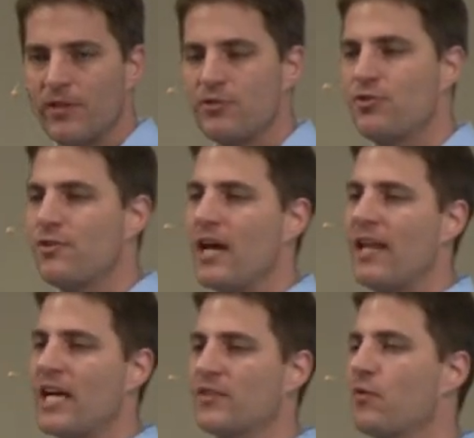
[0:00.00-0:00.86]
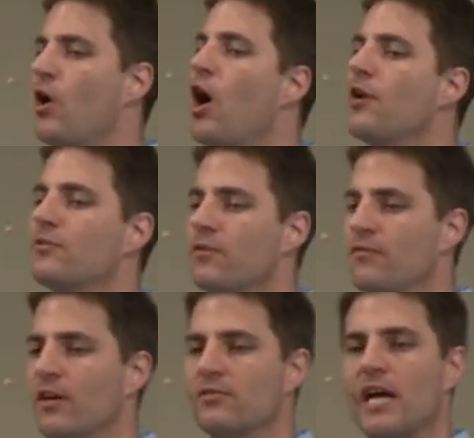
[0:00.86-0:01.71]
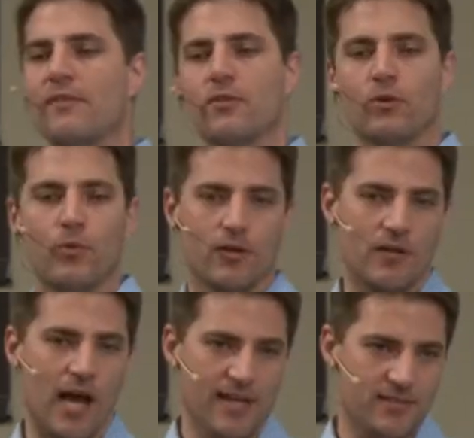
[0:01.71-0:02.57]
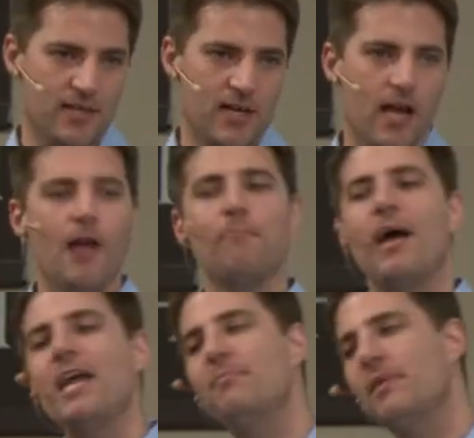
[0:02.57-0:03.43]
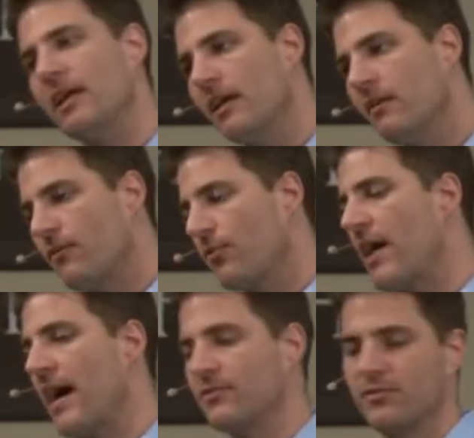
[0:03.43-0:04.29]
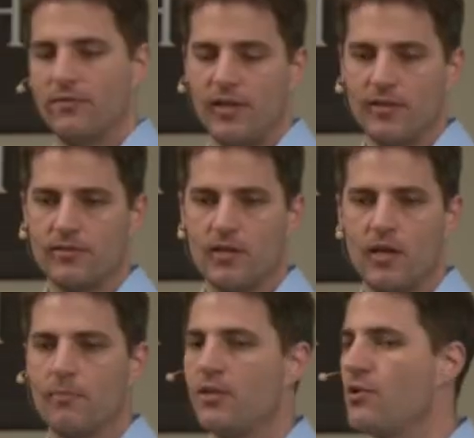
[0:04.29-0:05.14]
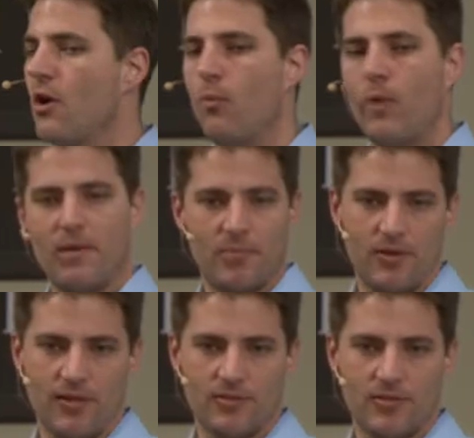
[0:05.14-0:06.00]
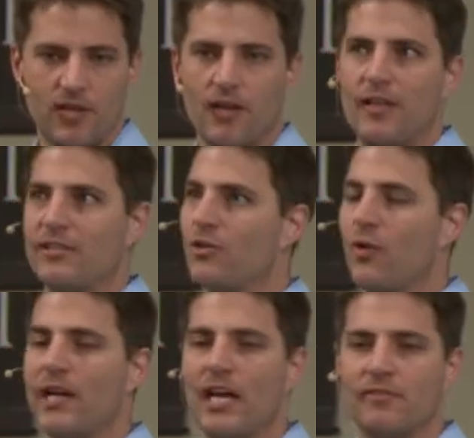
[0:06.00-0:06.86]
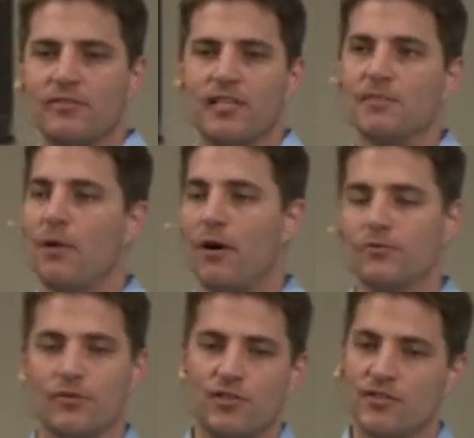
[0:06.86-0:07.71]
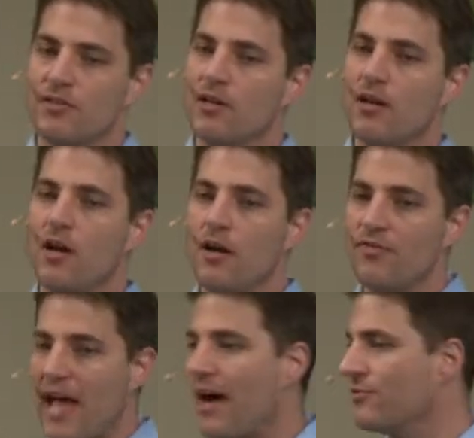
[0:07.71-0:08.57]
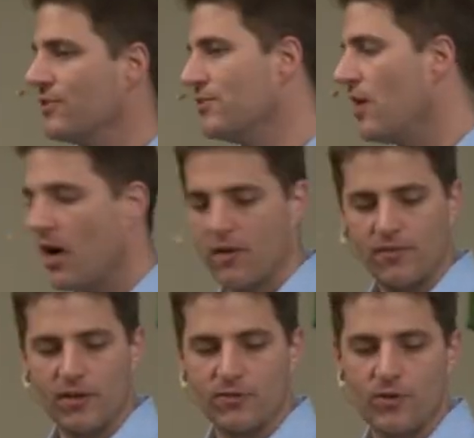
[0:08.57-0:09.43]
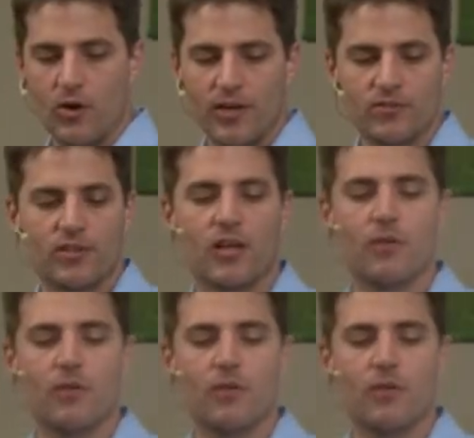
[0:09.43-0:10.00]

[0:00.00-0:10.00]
should not last for hundreds of years after the critter dies. Maybe for thousands of years, but no way millions. That's great evidence. These bones are just thousands of years old. Here's another